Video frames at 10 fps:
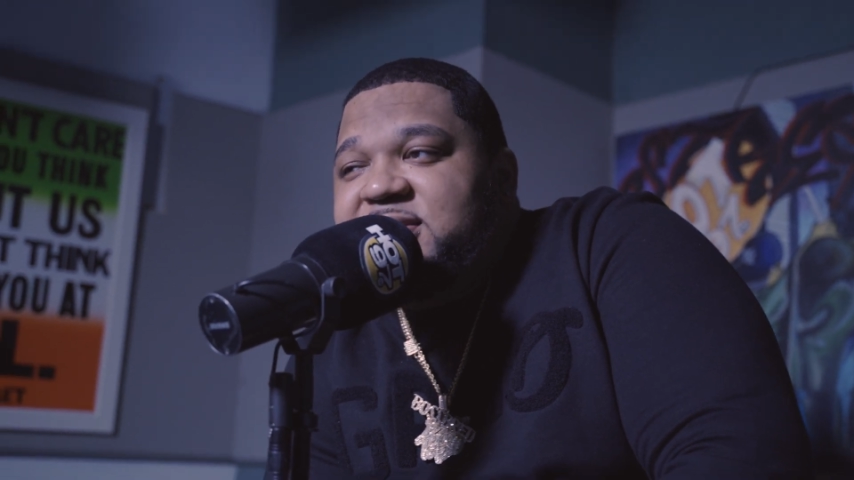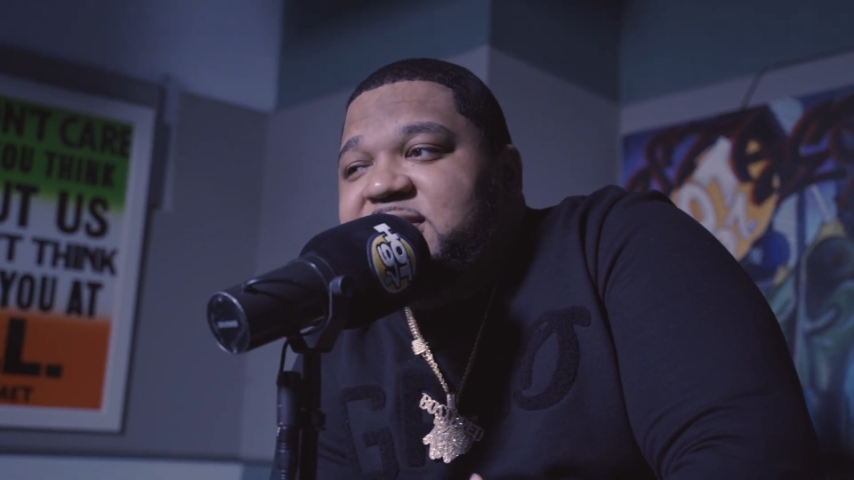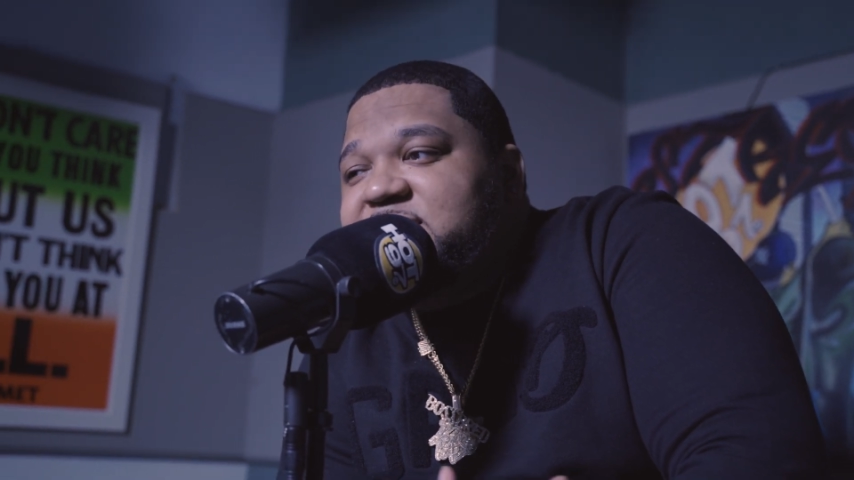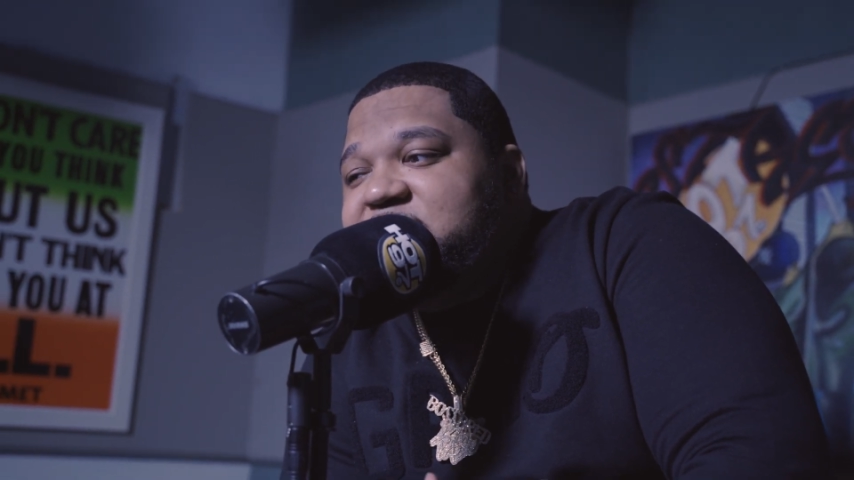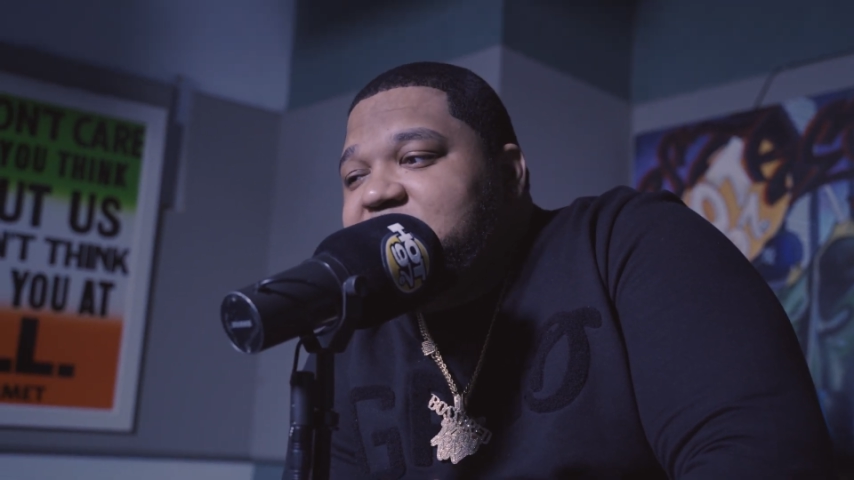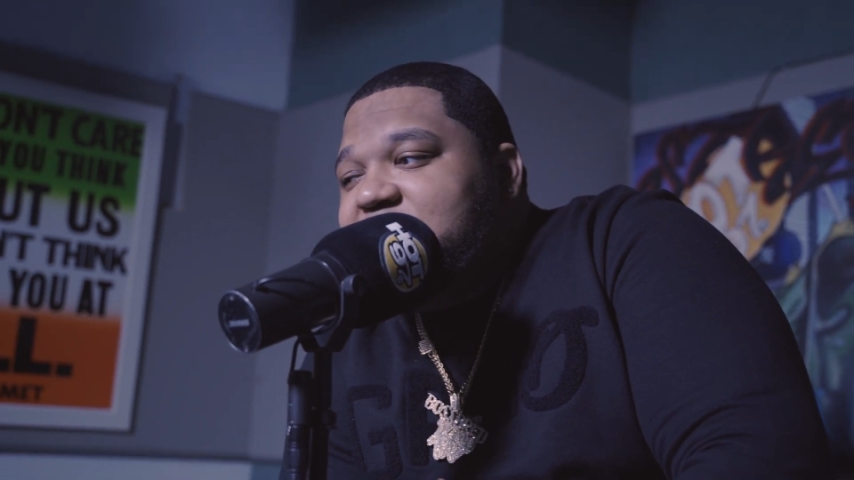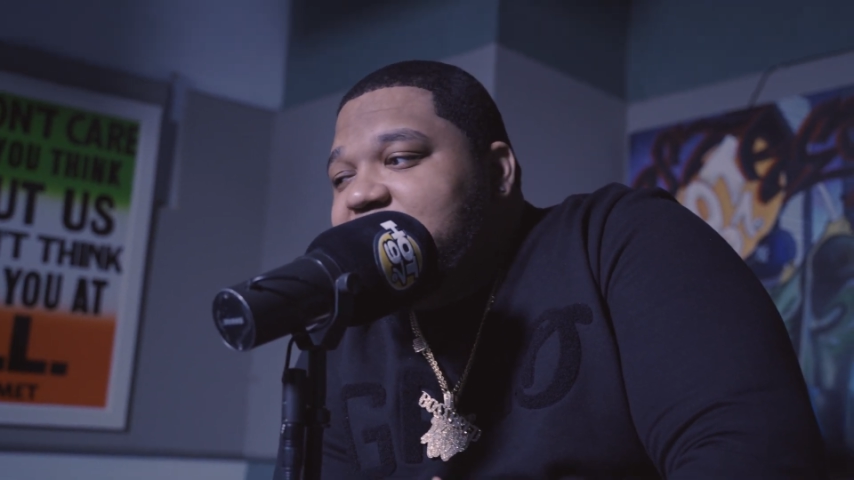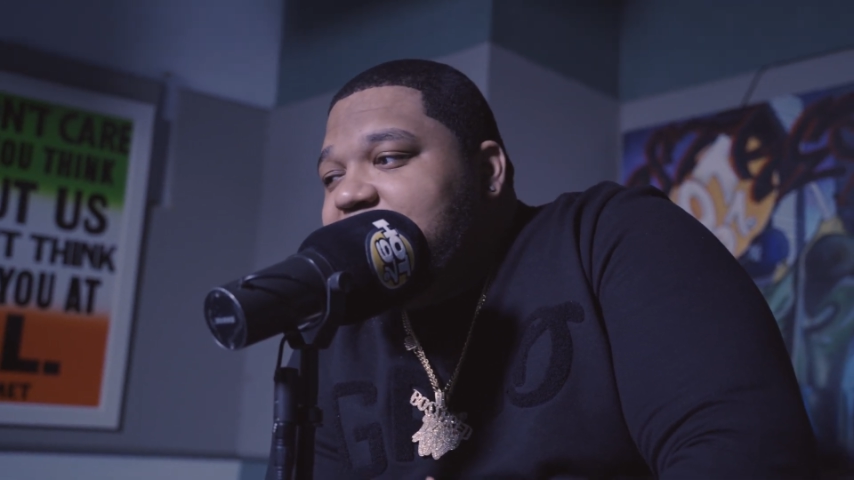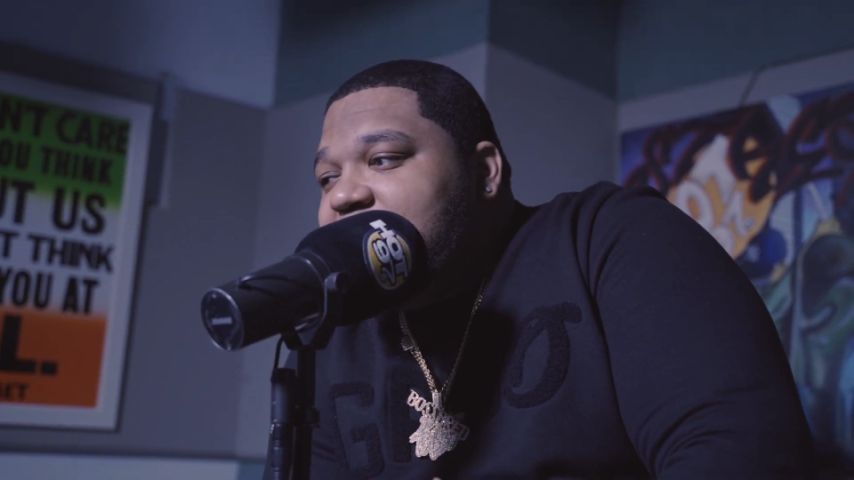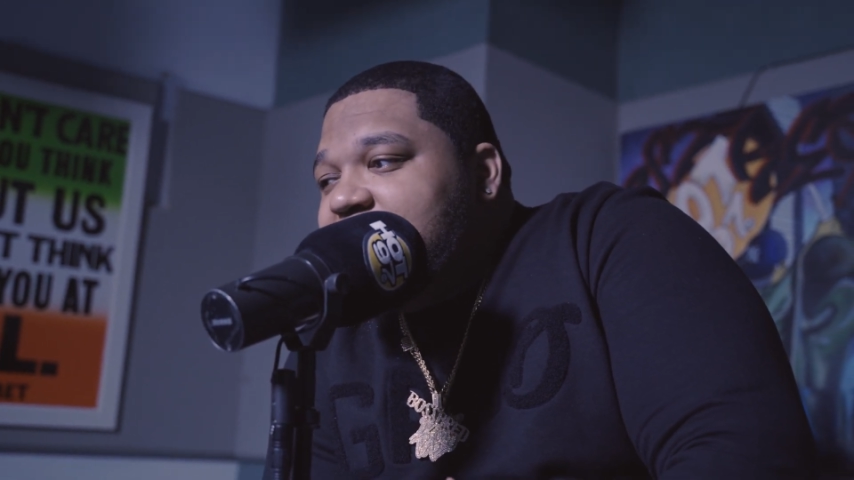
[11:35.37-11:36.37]
just
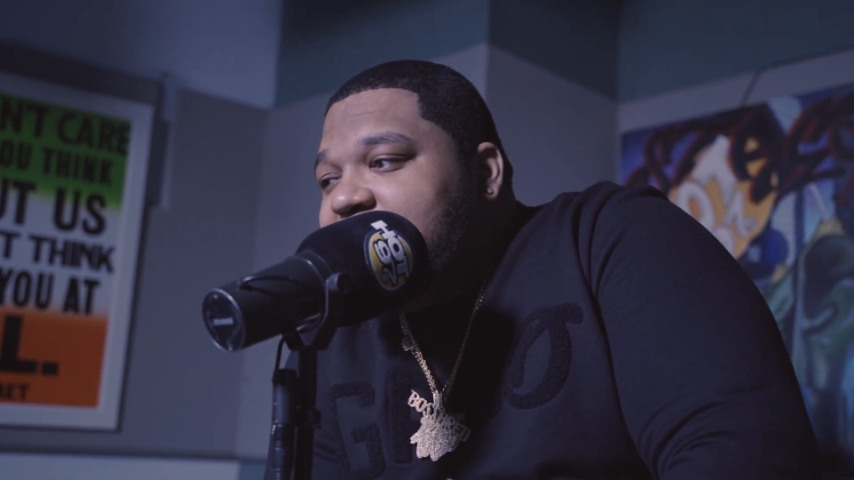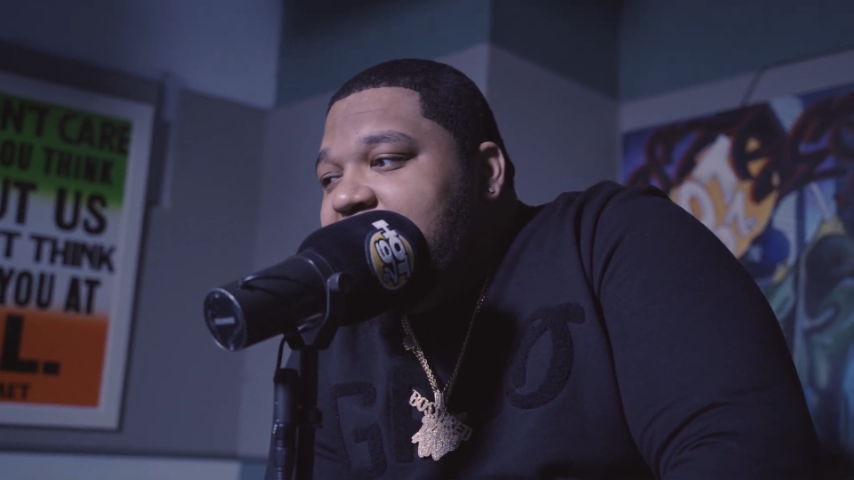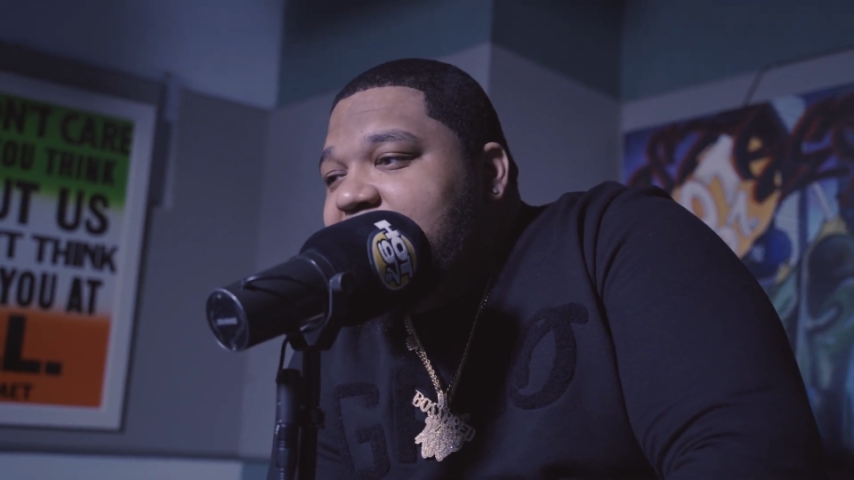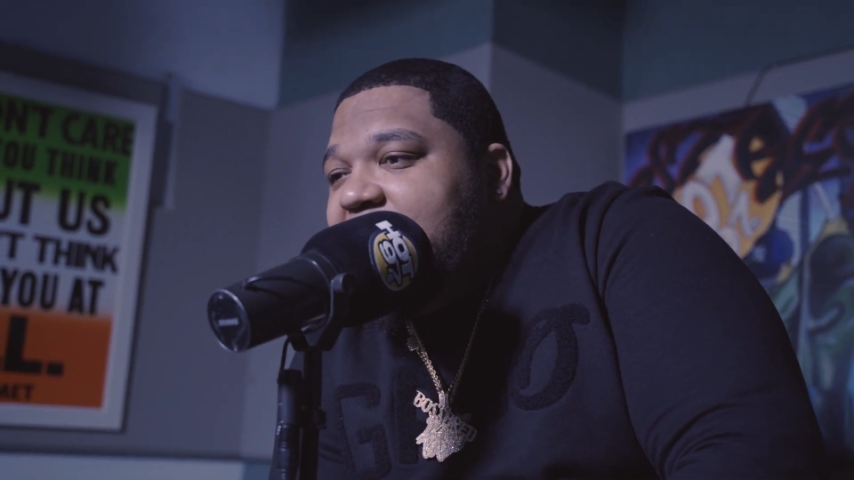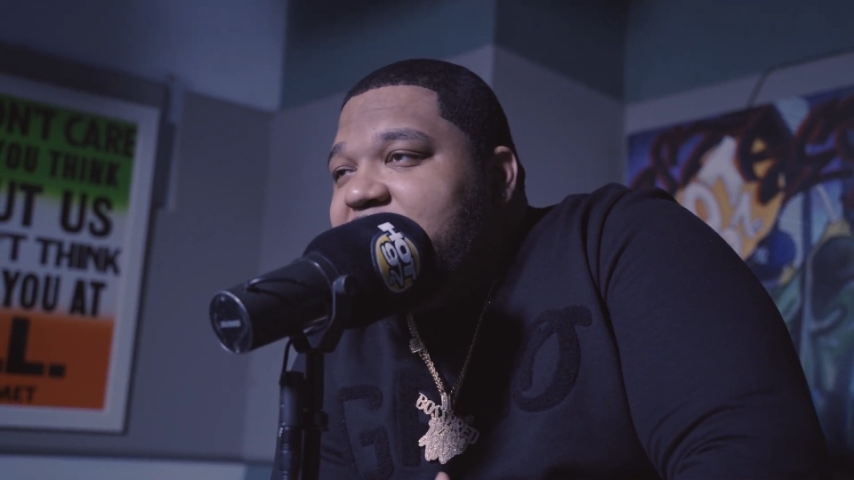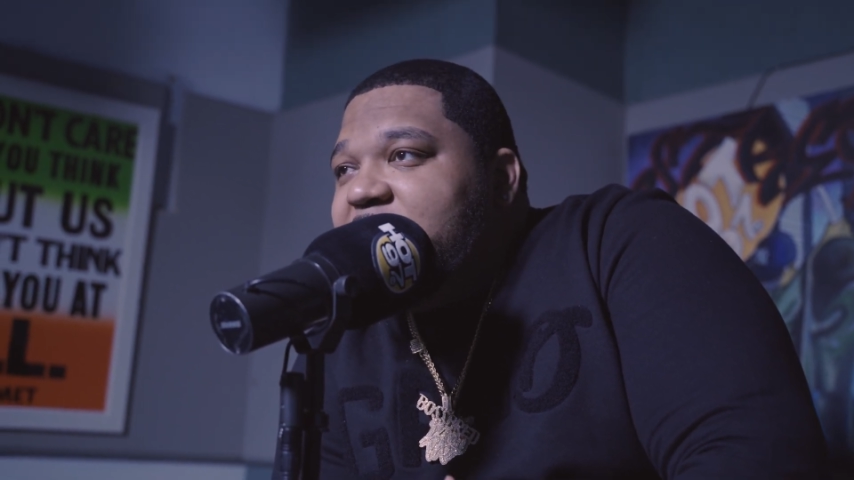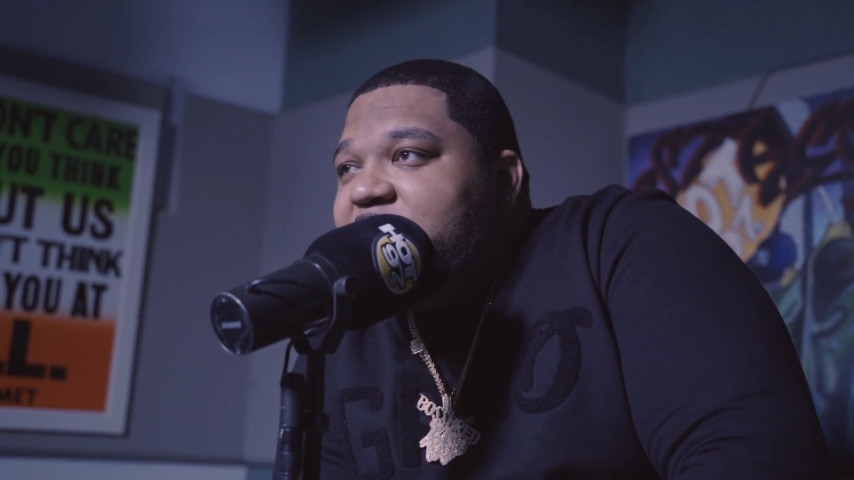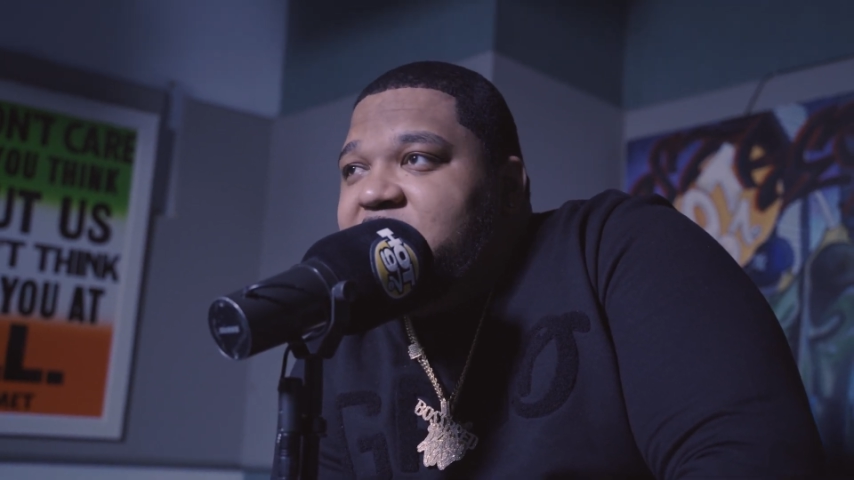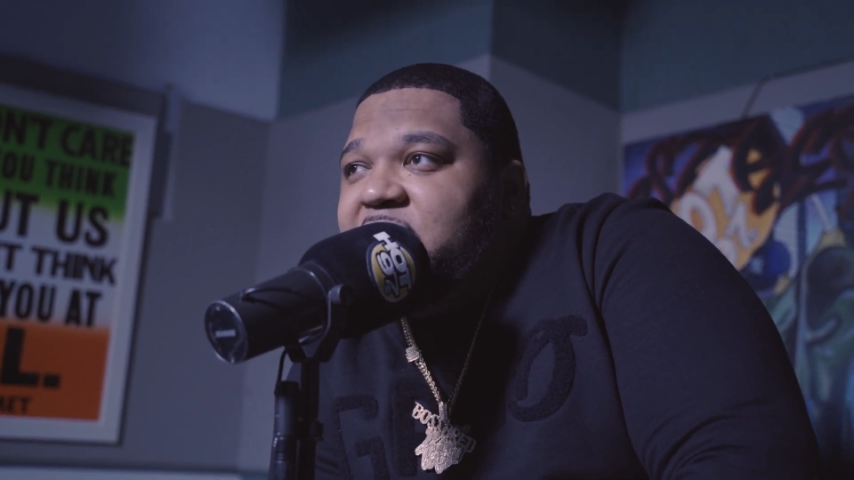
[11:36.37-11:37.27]
you don't I, feel comfortable.